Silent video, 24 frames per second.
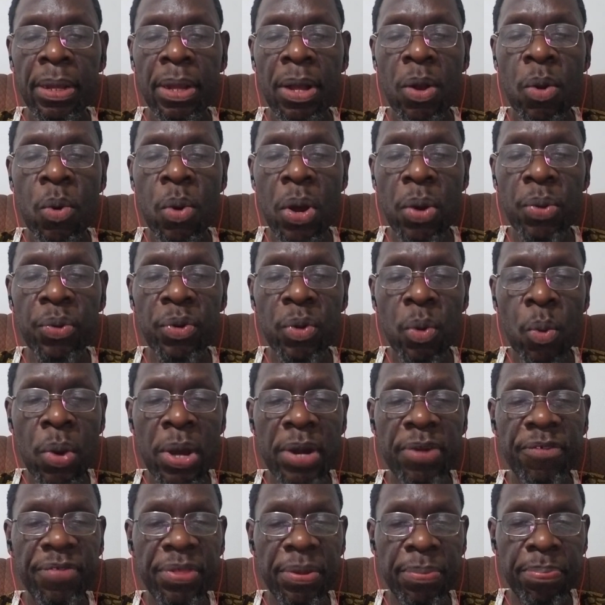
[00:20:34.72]
Quote, one
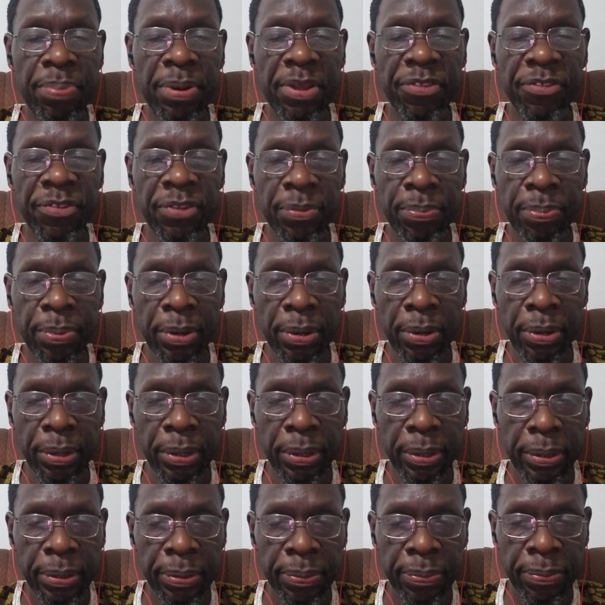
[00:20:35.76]
of the
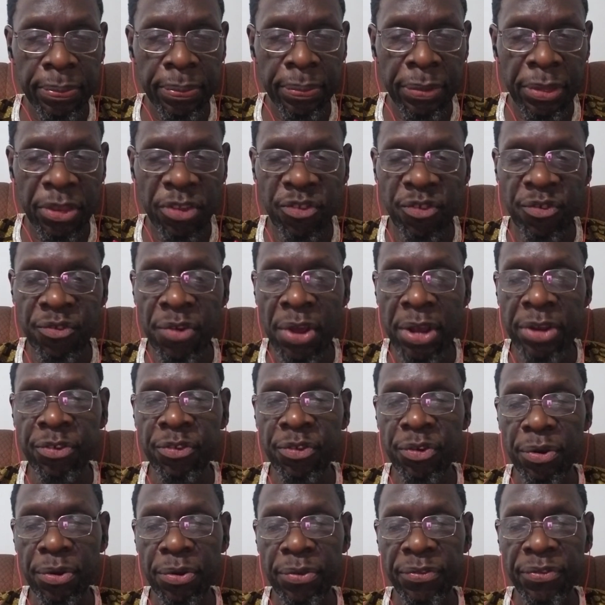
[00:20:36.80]
principal
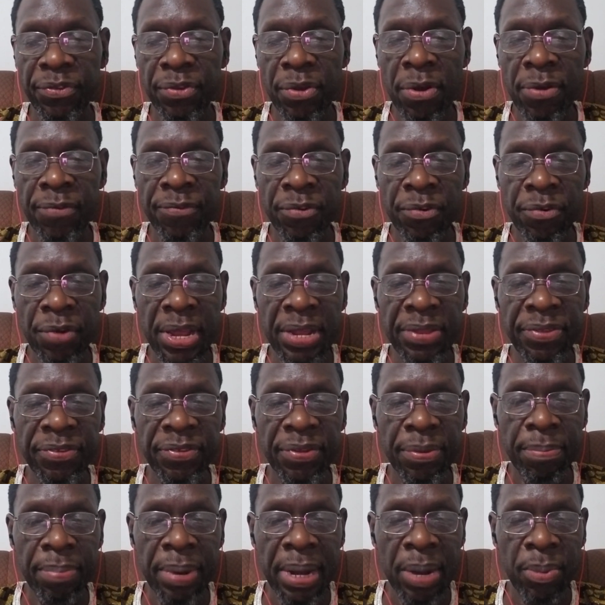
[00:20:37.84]
structures of Great
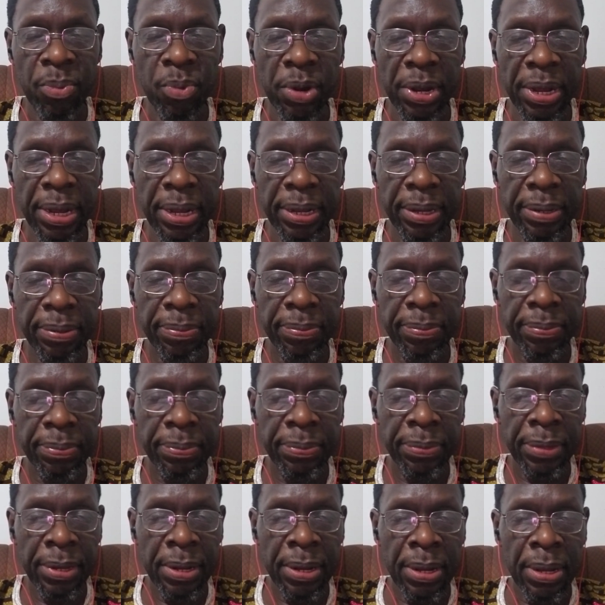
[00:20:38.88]
Zimbabwe
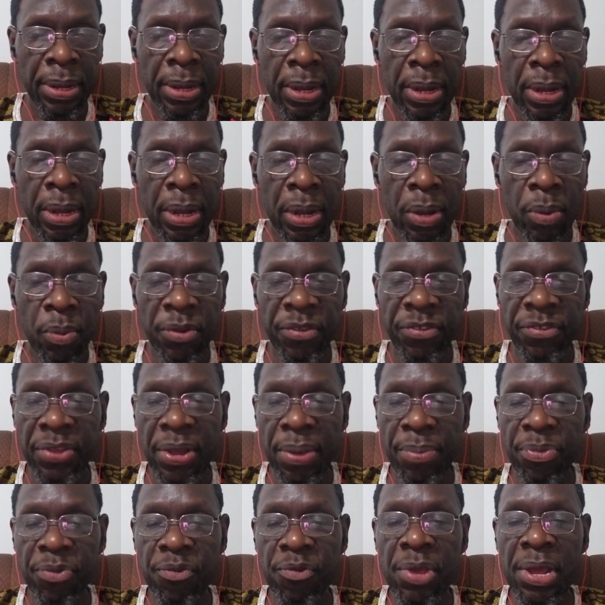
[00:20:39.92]
was some
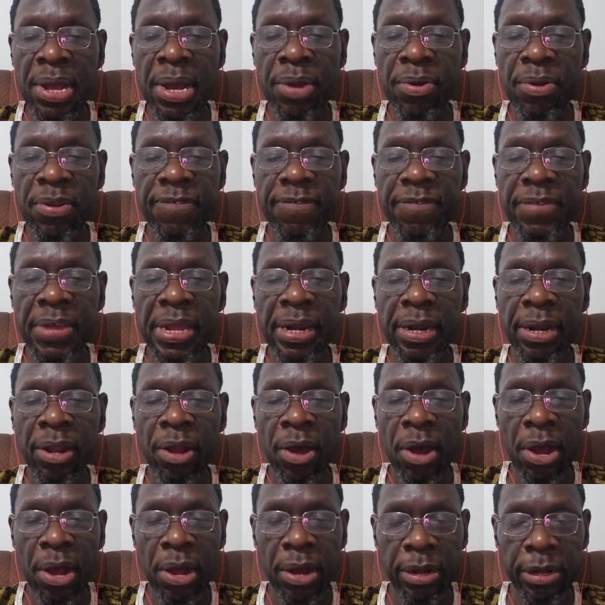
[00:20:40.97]
300 feet
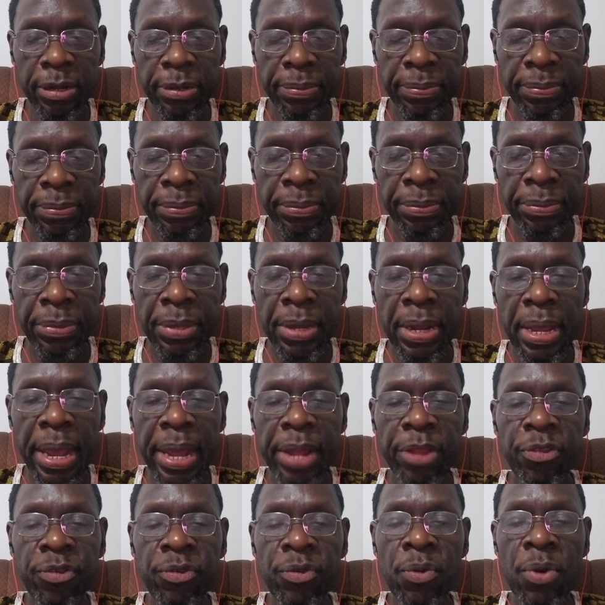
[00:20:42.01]
long
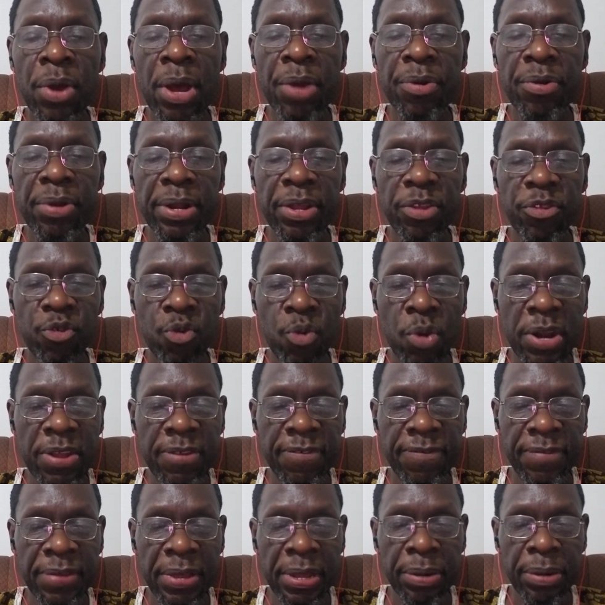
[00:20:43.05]
and 220
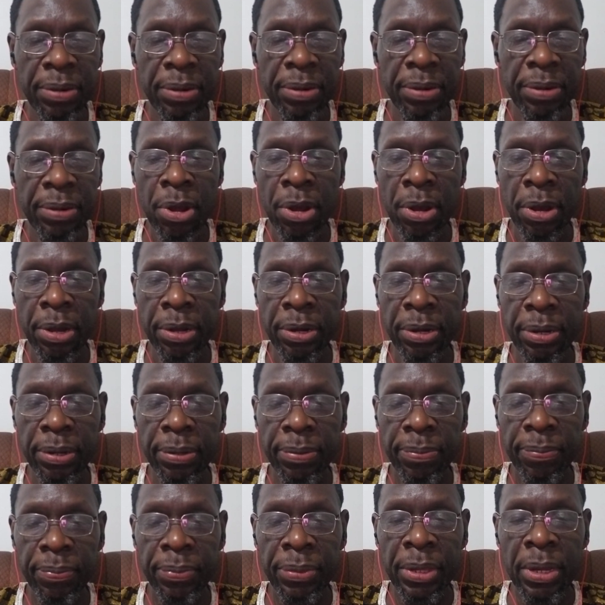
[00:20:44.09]
feet broad,
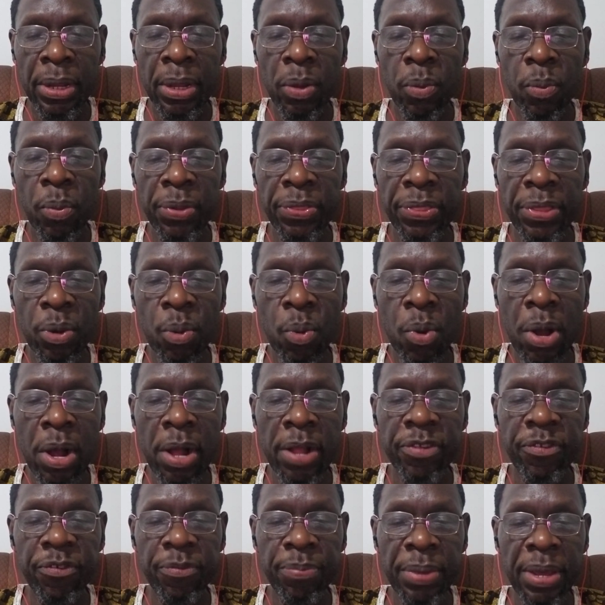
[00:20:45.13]
with the
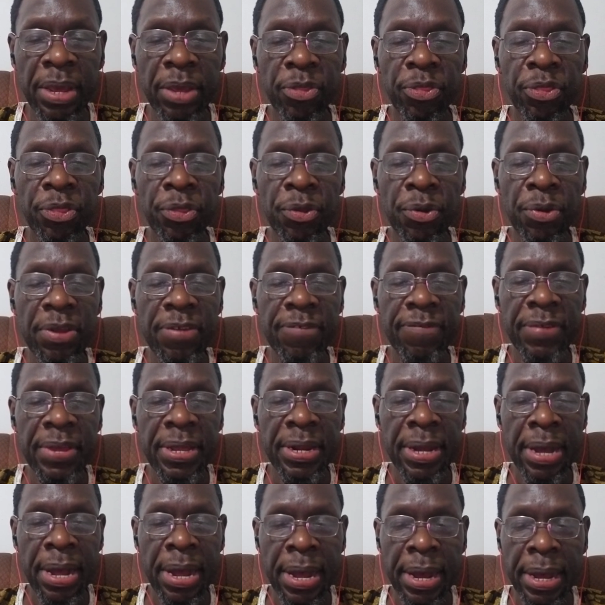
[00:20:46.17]
walls being 30 feet
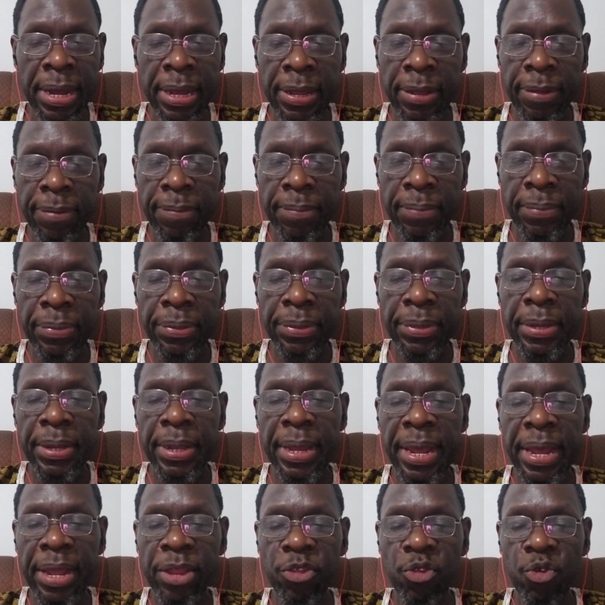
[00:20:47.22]
high
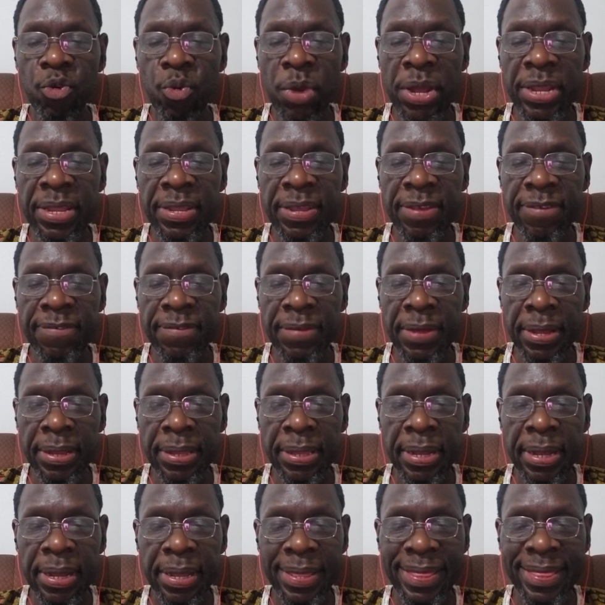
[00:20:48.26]
and 20 feet
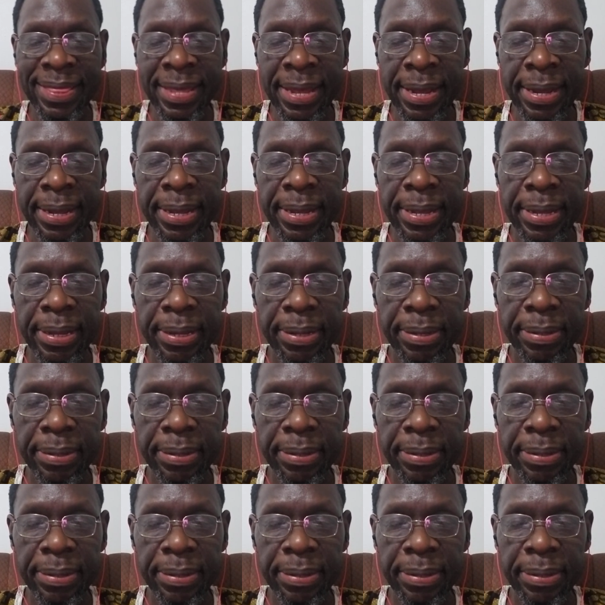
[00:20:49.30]
thick.